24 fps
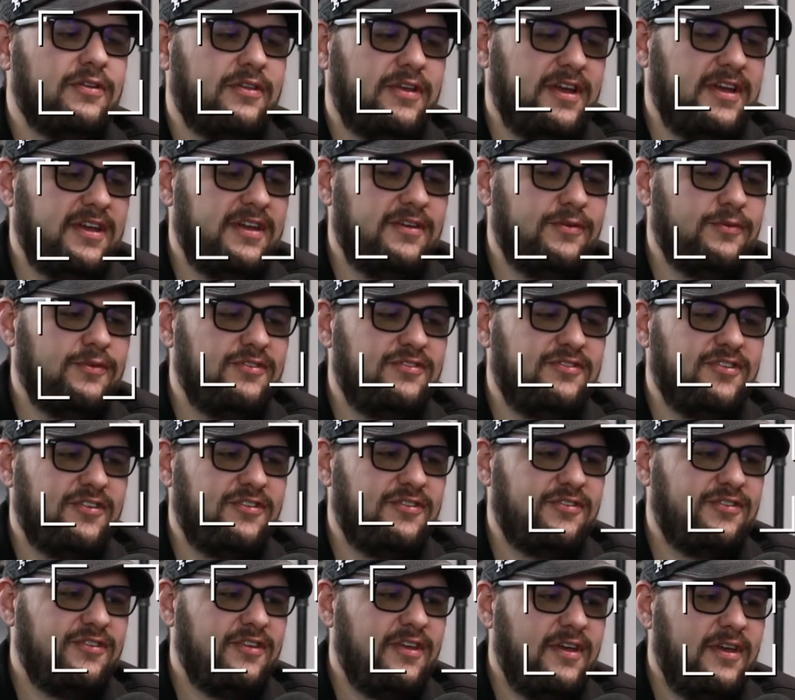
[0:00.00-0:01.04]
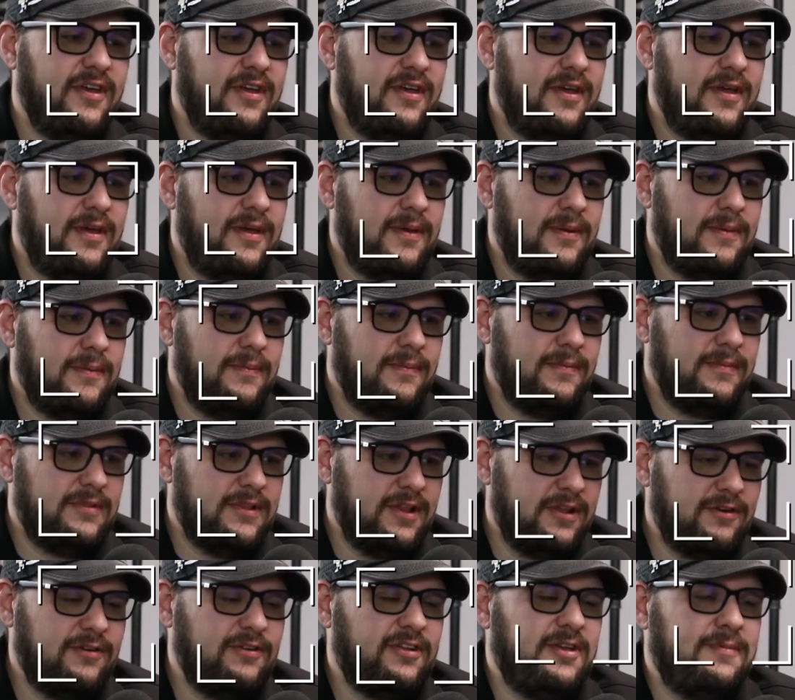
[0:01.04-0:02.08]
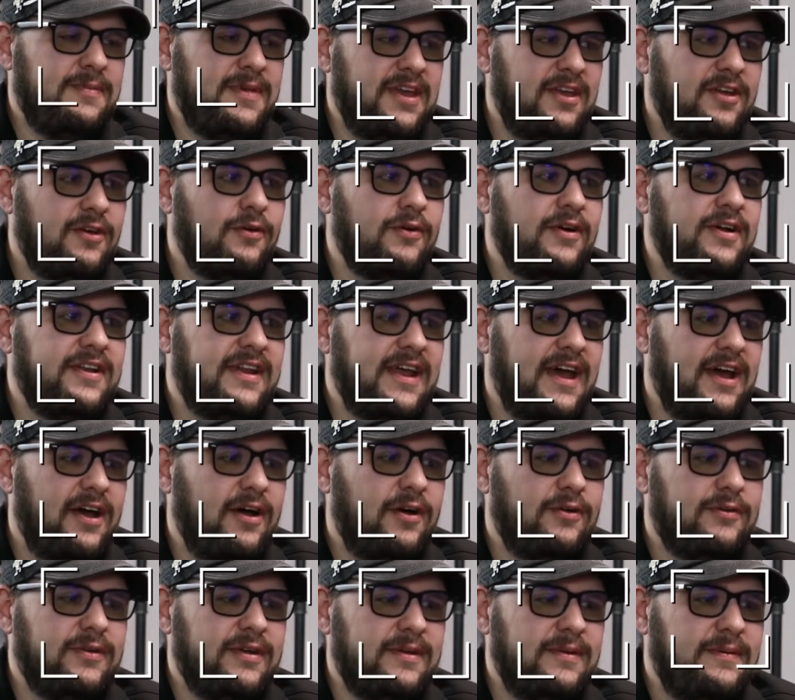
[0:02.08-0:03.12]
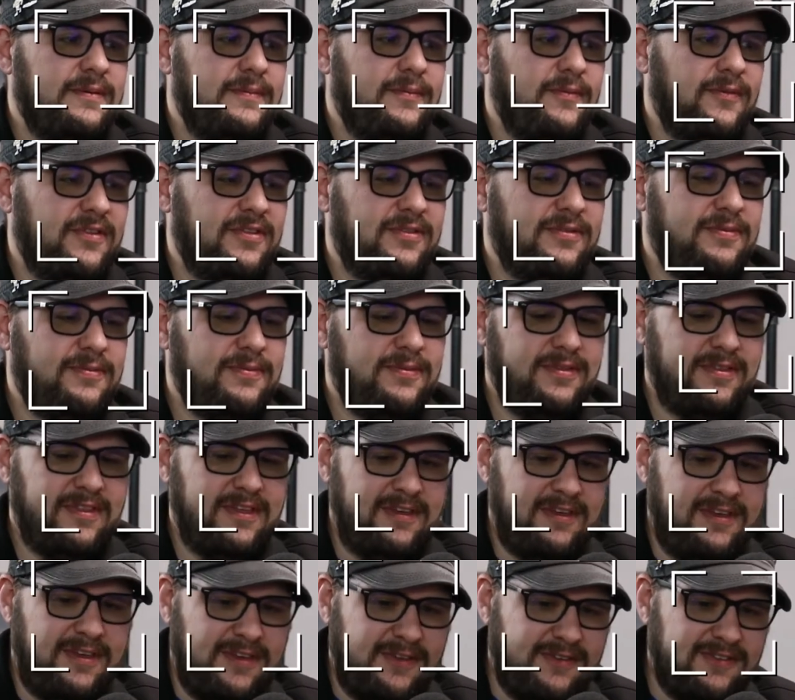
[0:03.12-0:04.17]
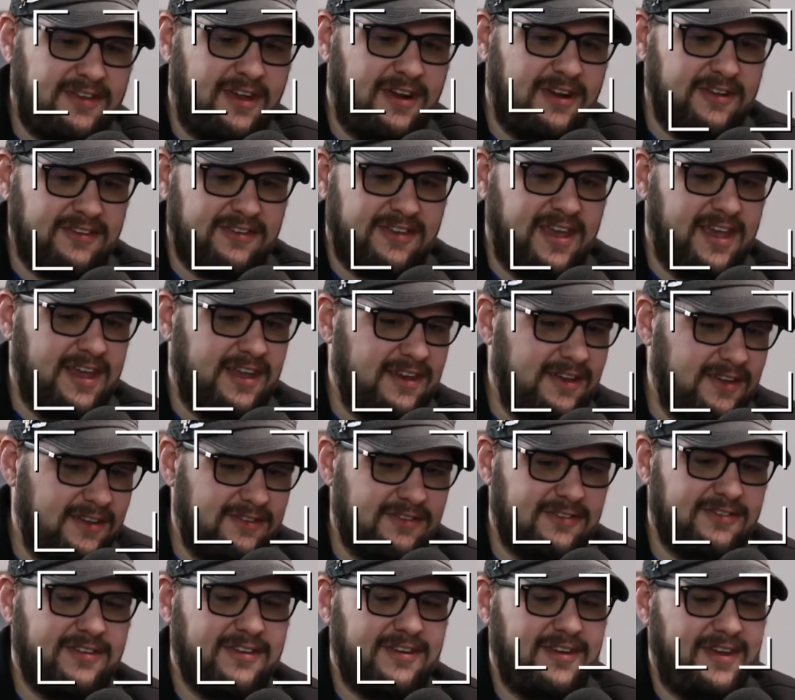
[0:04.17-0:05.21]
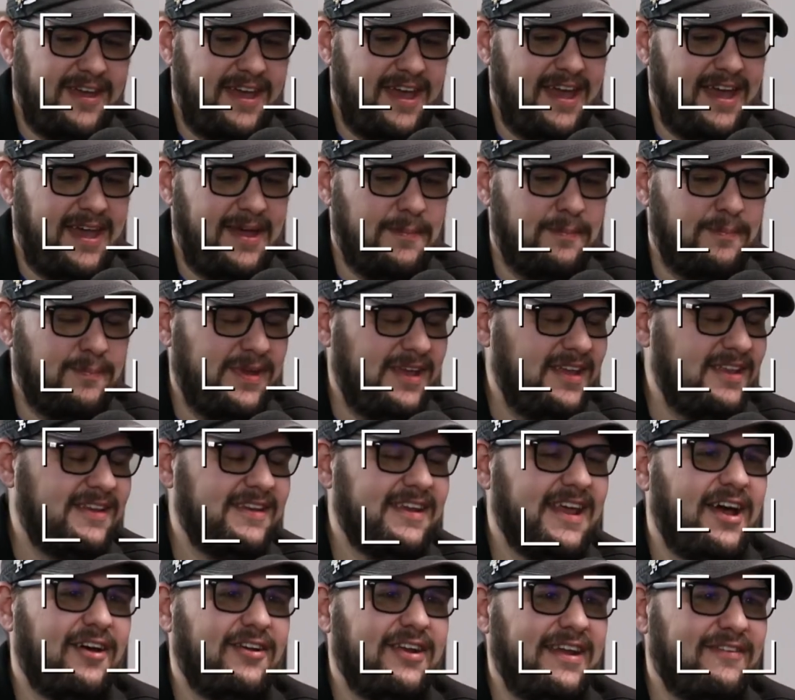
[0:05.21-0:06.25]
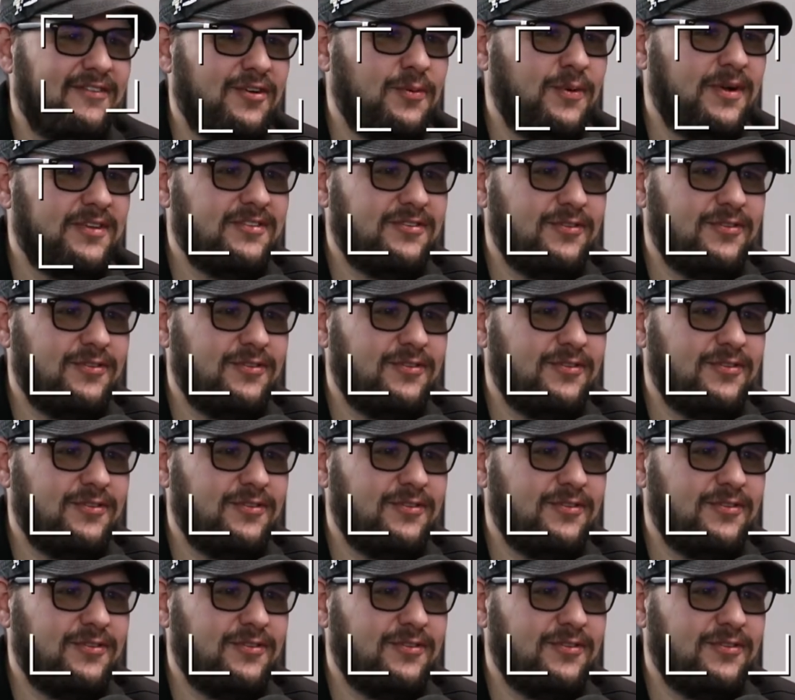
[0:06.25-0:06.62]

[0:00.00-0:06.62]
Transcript: like it was just literally me going down with the Sarah's candies and beating down everyone's